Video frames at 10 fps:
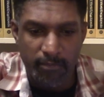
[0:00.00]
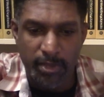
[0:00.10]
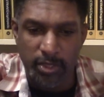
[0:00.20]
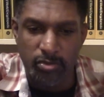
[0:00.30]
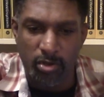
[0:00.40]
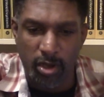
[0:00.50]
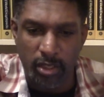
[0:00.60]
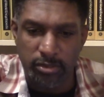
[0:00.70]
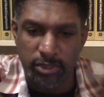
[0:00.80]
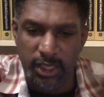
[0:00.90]
But you
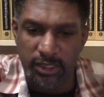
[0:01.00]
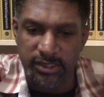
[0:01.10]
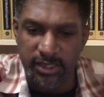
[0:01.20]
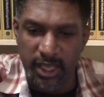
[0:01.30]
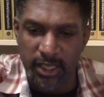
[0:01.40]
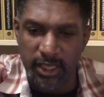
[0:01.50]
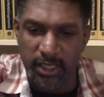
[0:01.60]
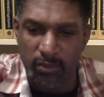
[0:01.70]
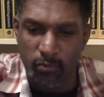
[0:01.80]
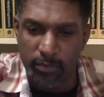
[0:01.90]
argue that it's not
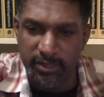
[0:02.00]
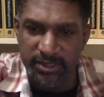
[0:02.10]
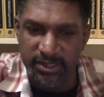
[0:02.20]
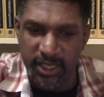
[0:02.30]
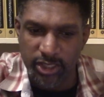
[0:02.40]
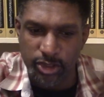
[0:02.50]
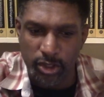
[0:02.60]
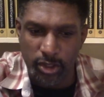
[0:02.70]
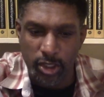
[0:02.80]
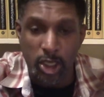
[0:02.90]
in a woman's nature.